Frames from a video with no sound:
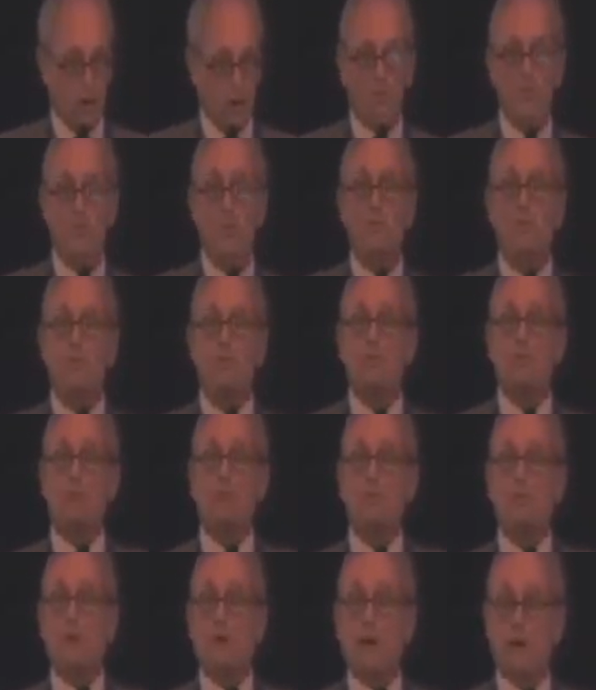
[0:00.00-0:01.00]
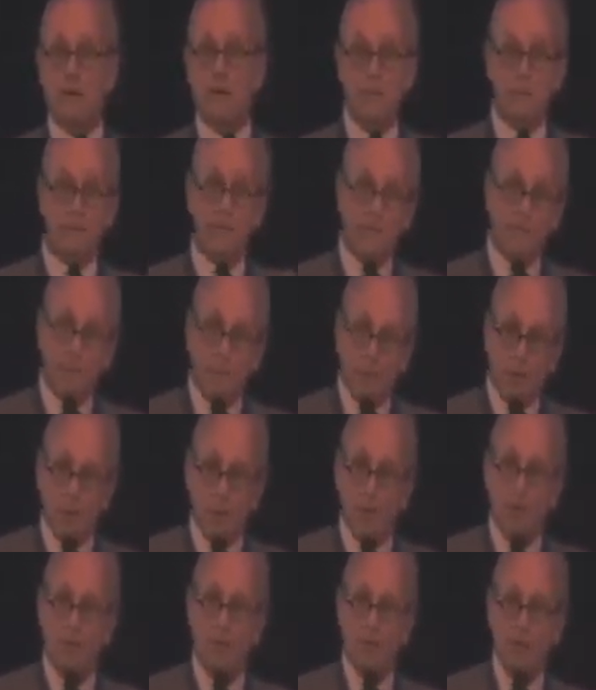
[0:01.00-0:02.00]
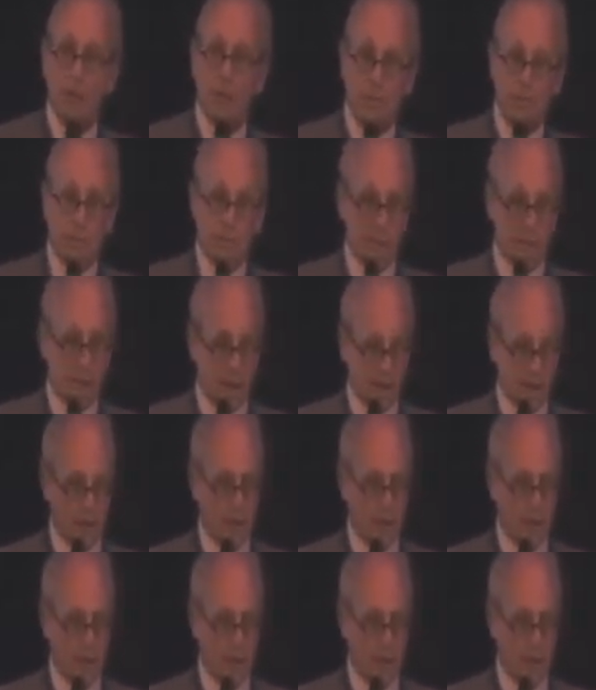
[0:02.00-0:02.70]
overview of all treatments that I